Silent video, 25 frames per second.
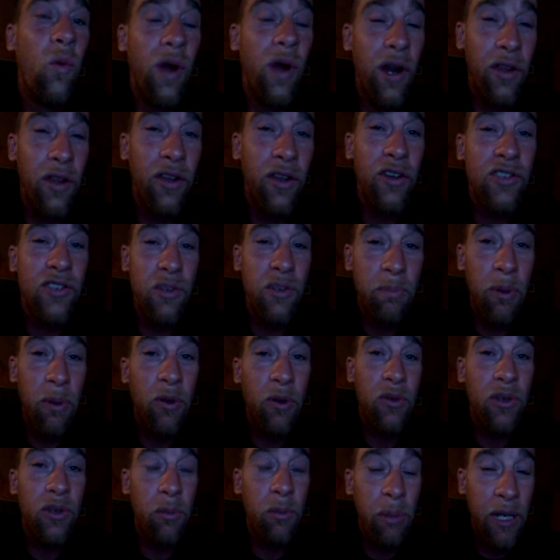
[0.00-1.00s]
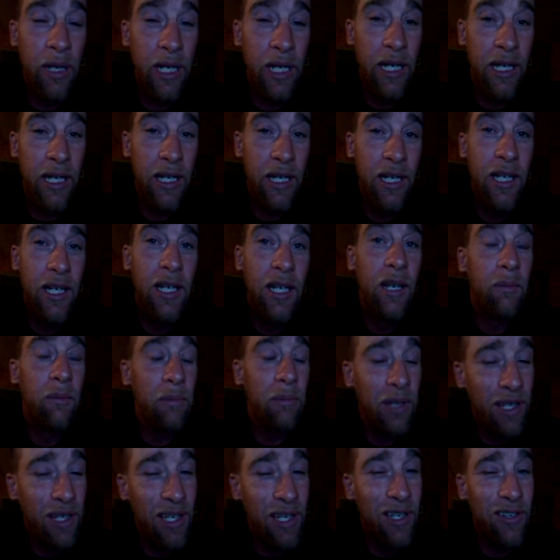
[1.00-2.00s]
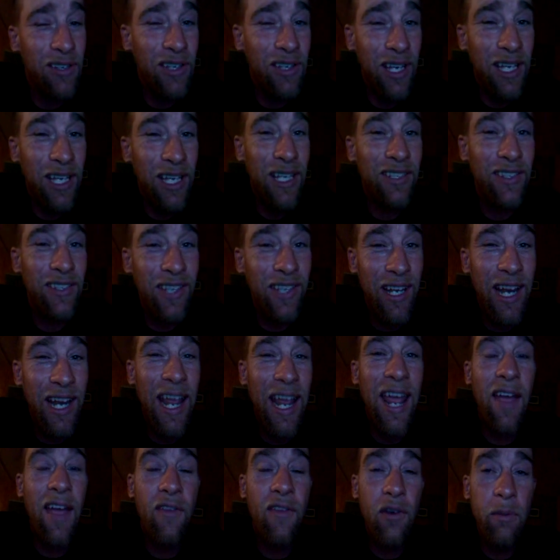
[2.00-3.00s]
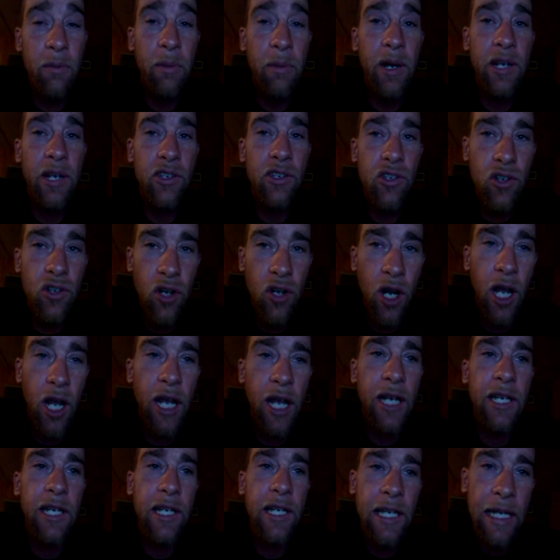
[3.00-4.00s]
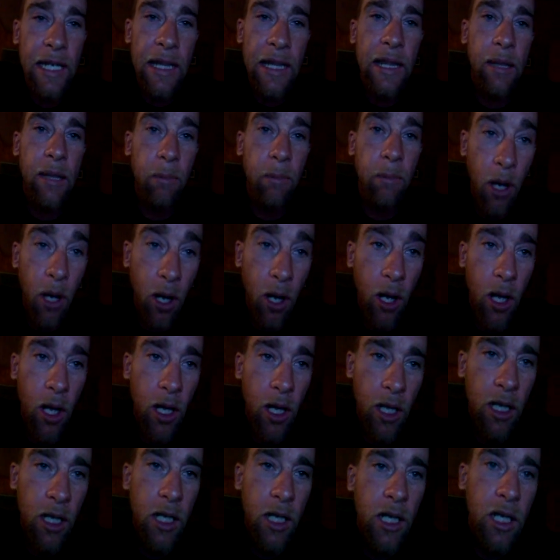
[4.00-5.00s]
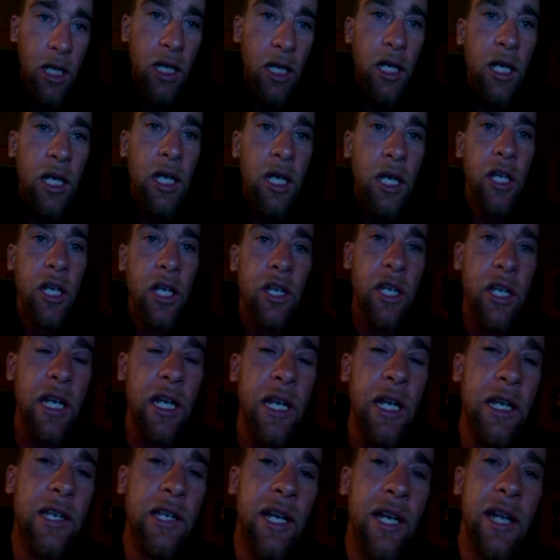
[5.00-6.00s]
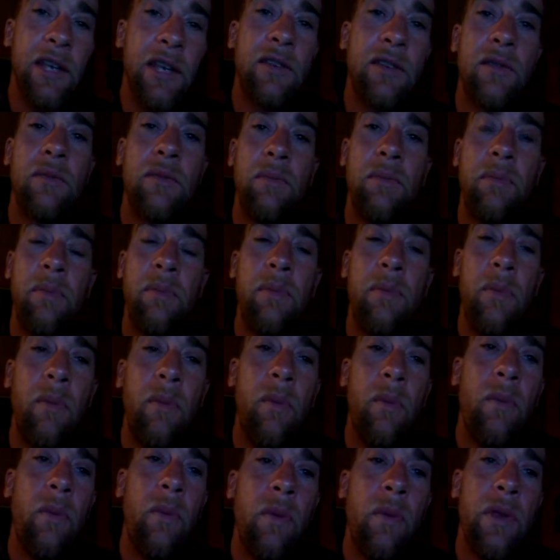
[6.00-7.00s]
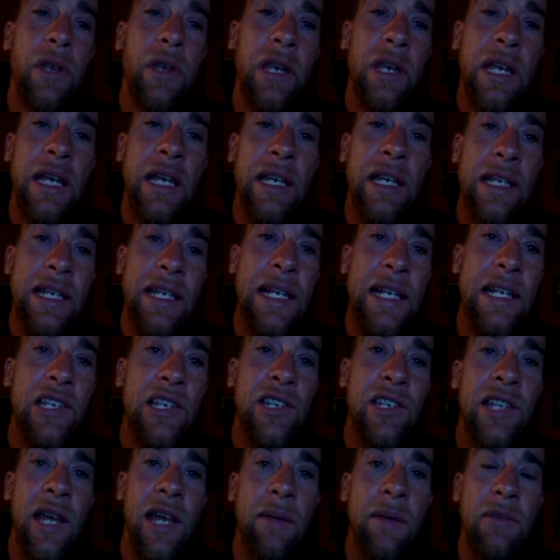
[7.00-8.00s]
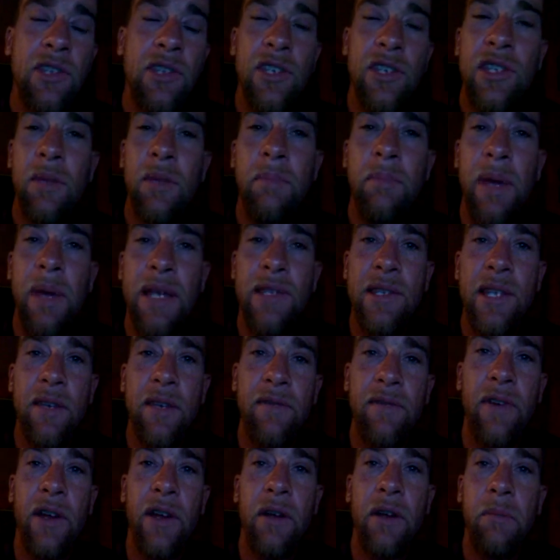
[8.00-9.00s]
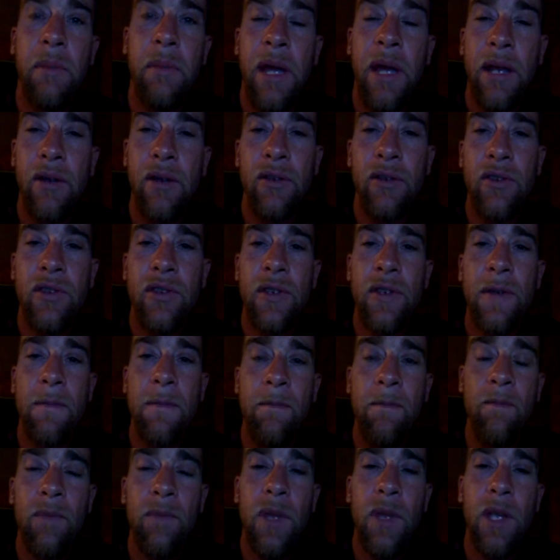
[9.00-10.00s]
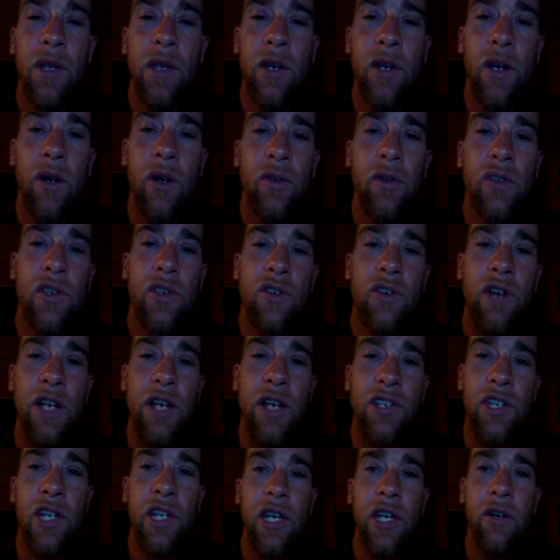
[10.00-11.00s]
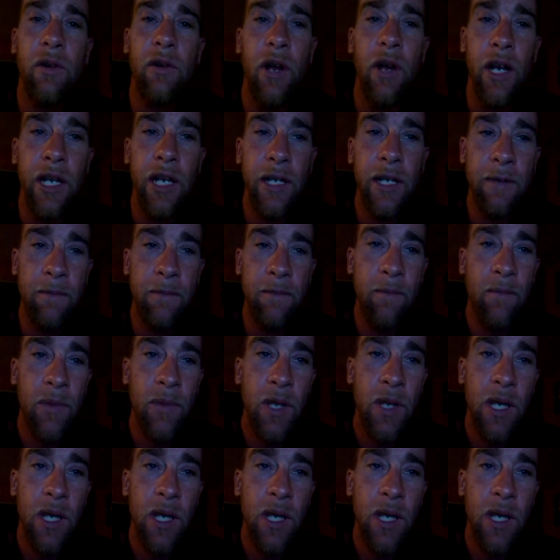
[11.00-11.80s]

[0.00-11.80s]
where they're supposed to be, because, like I said, everybody's trying to get the ball. You need to teach them just the basic fundamentals, you know, stretching and running.